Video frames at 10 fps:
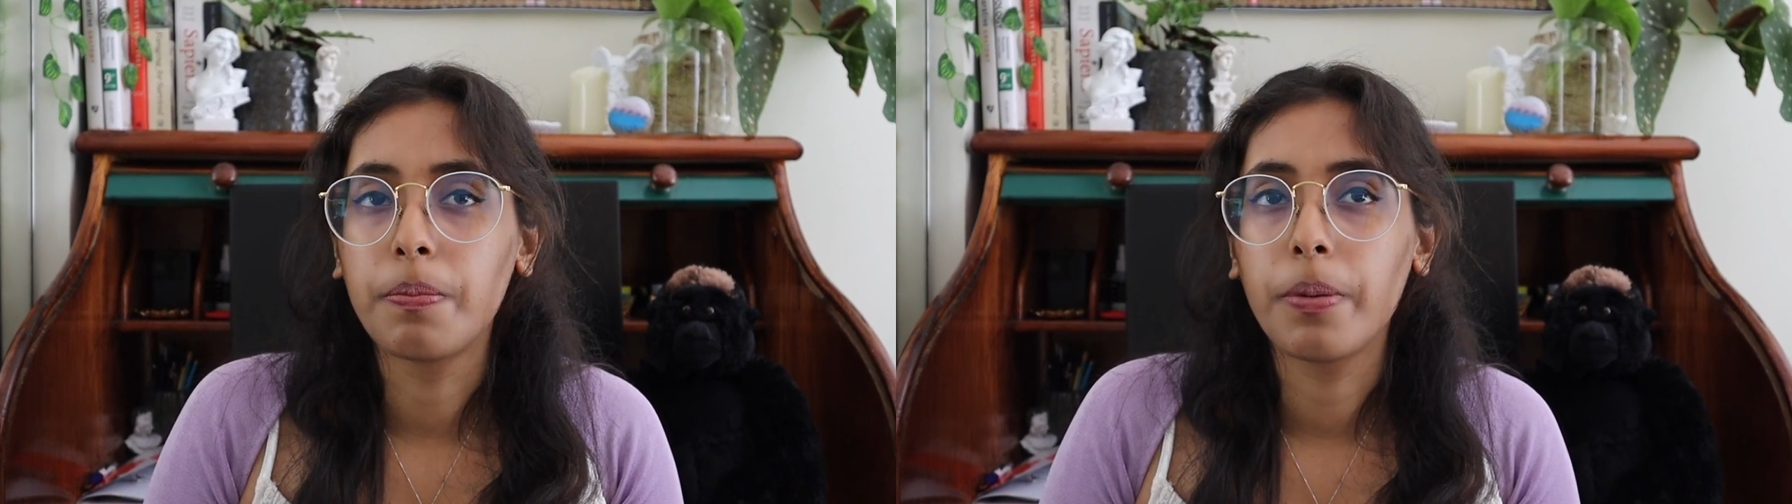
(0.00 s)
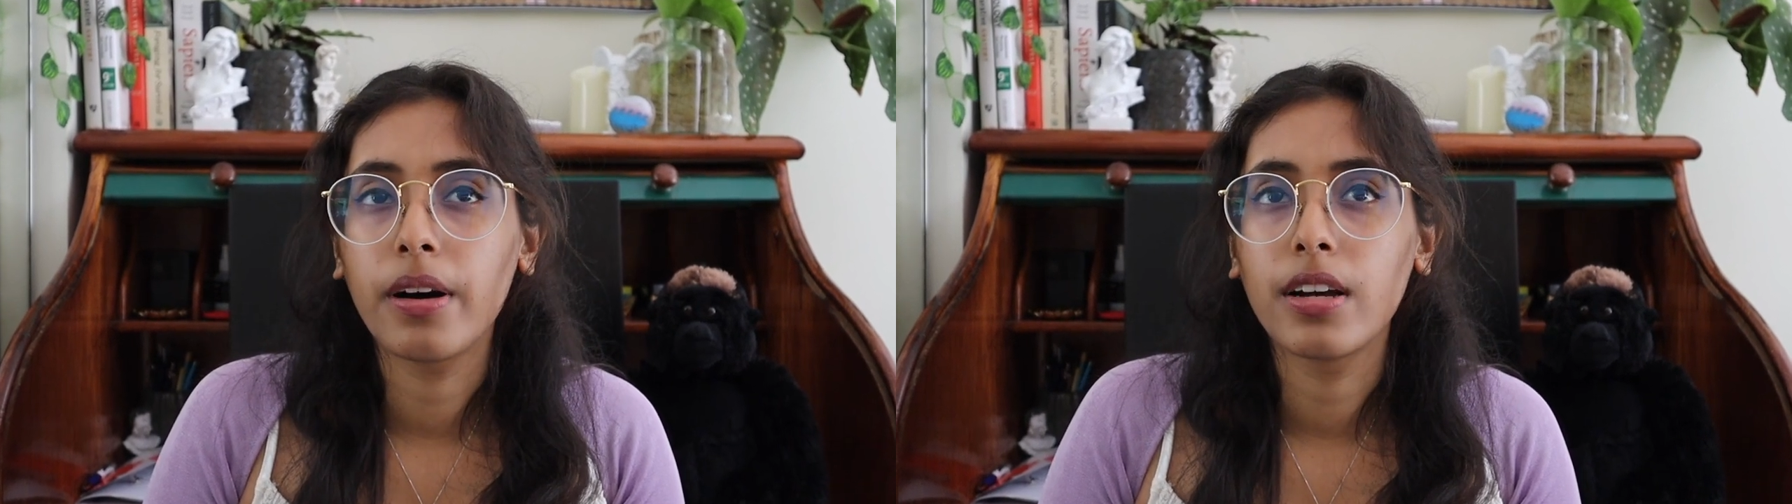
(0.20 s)

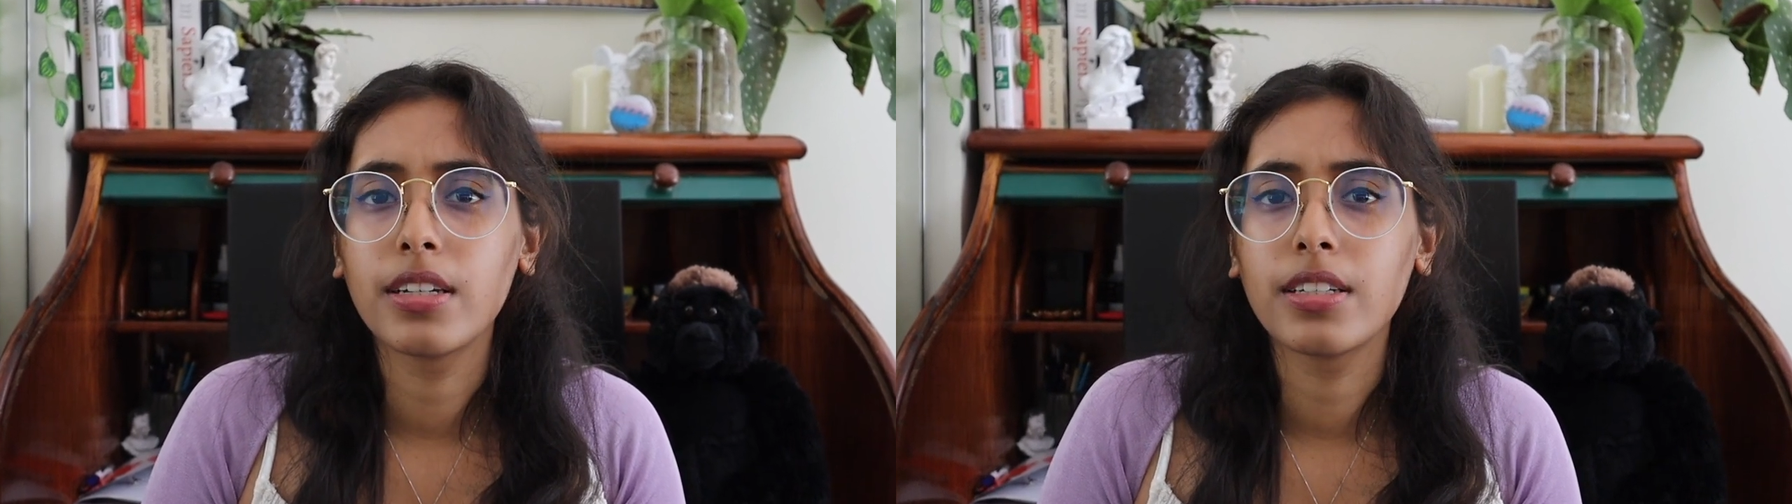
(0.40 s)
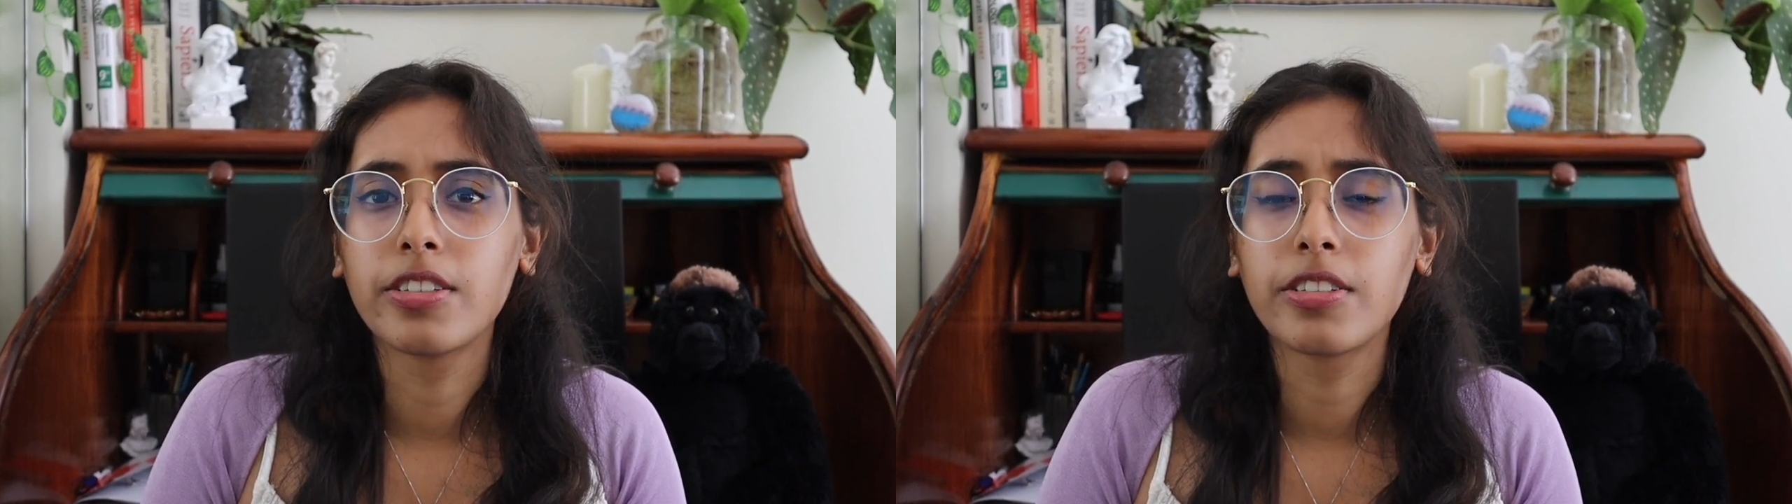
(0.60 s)

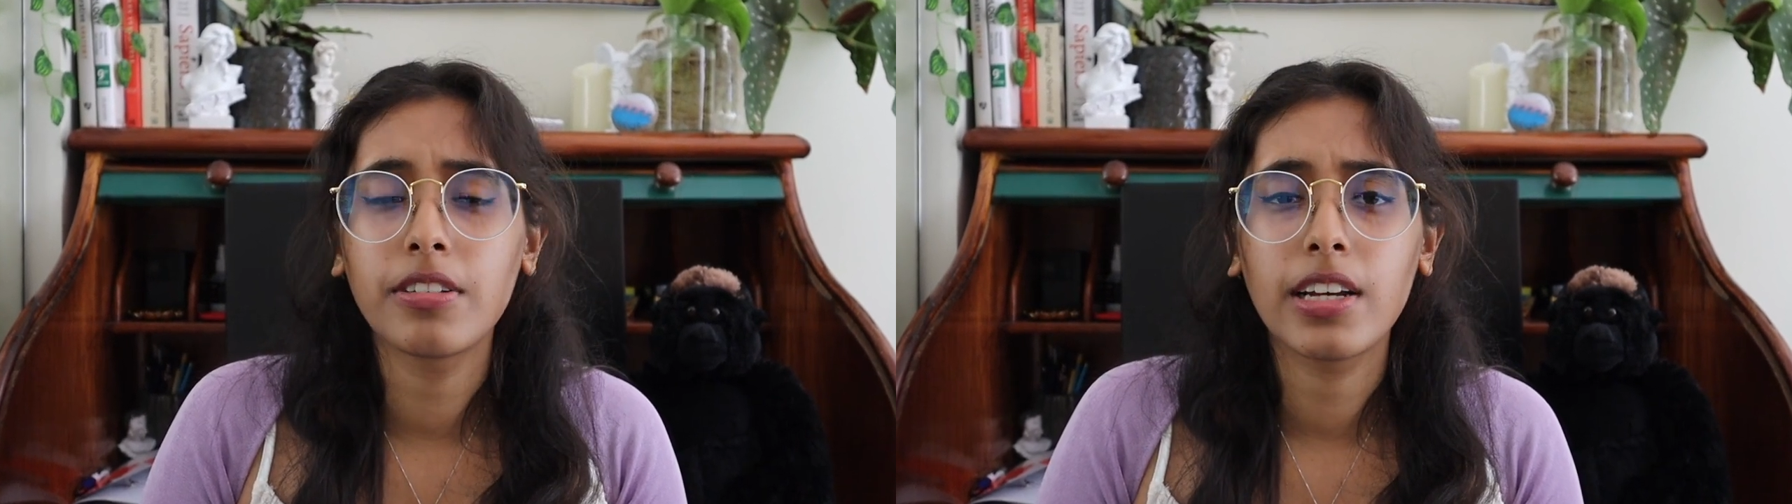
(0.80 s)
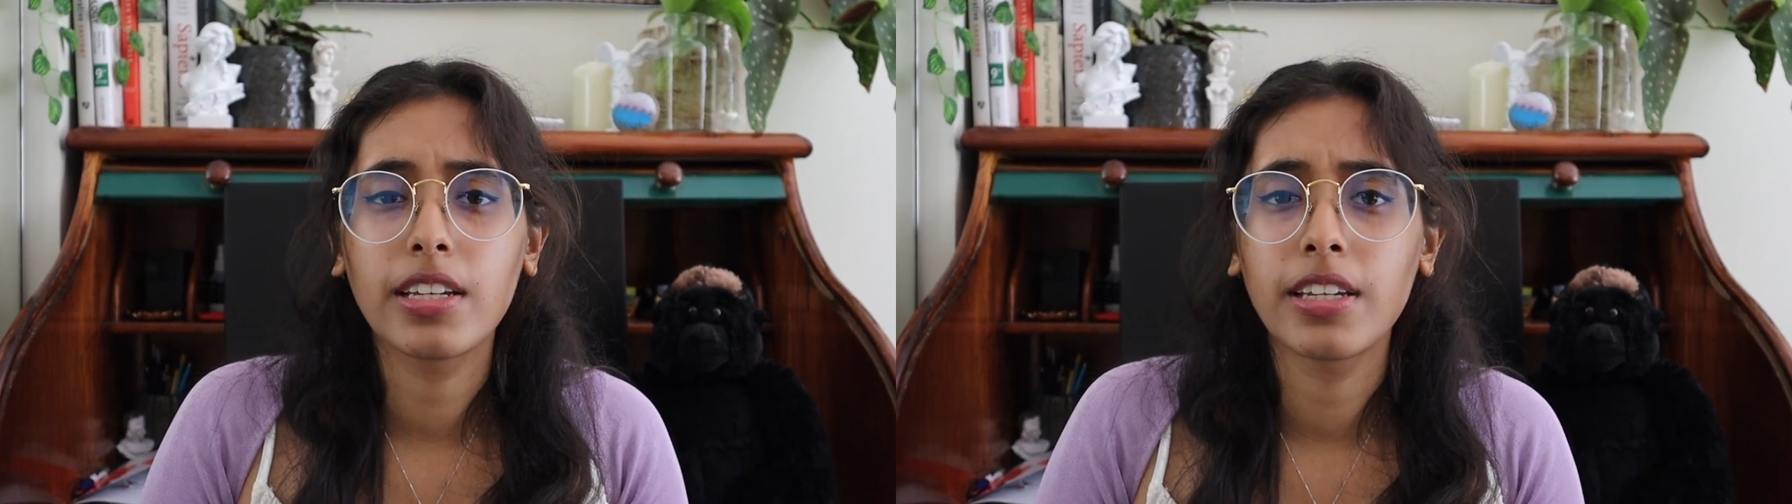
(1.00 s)
but is
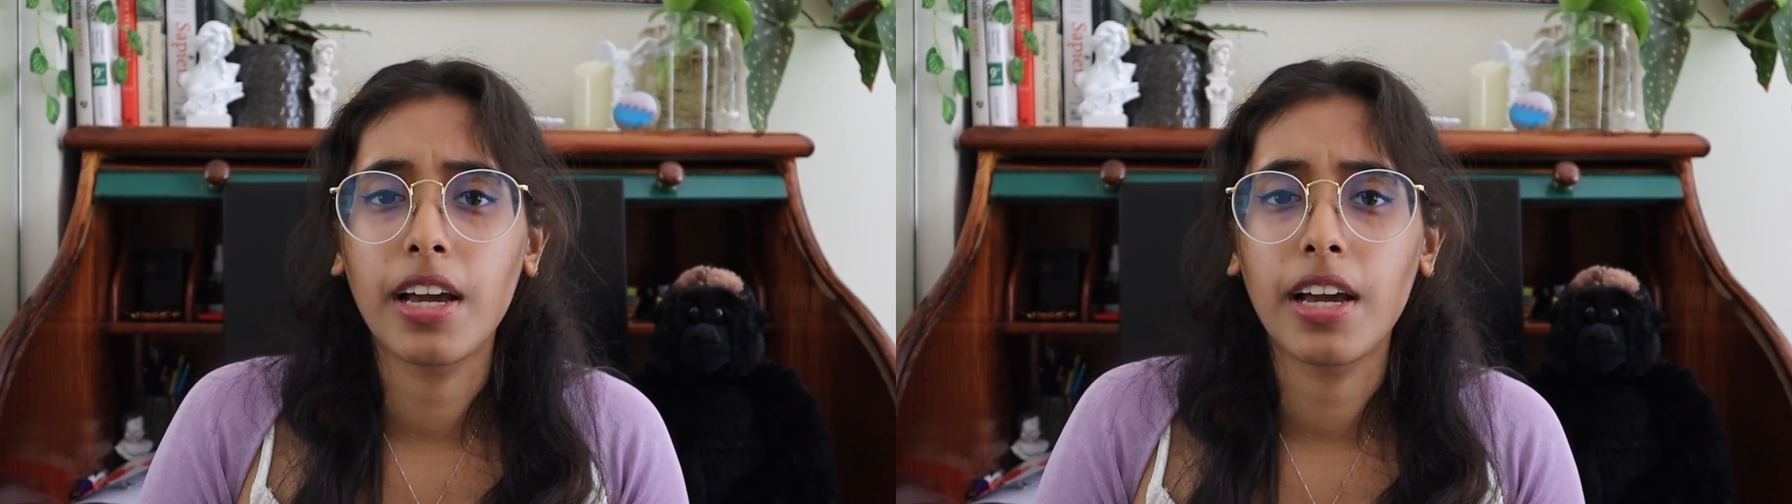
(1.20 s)
there any